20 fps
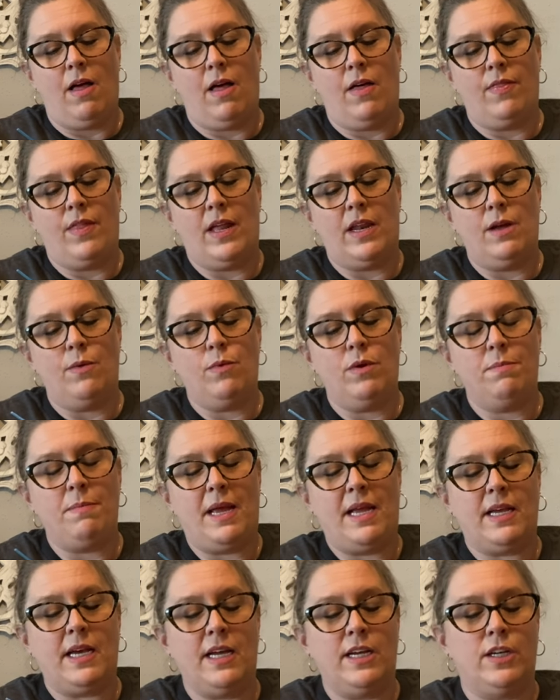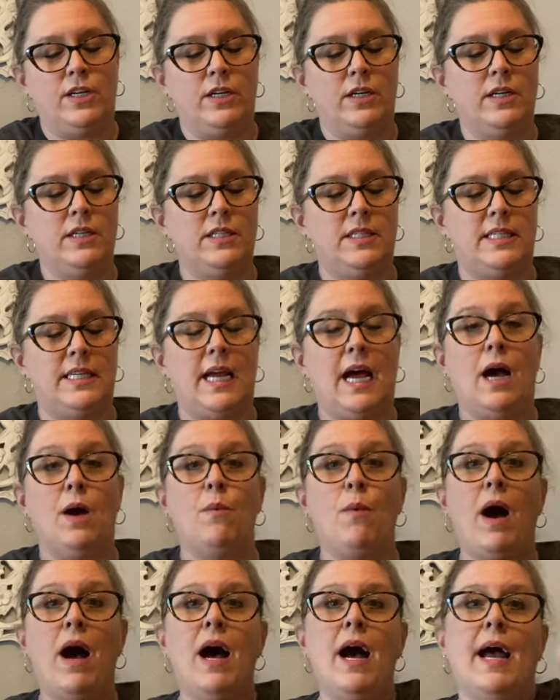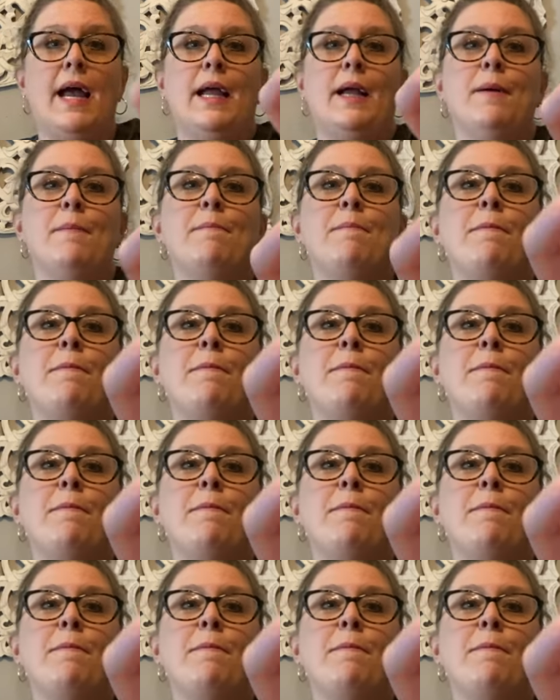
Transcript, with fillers: that it would make a good DIY.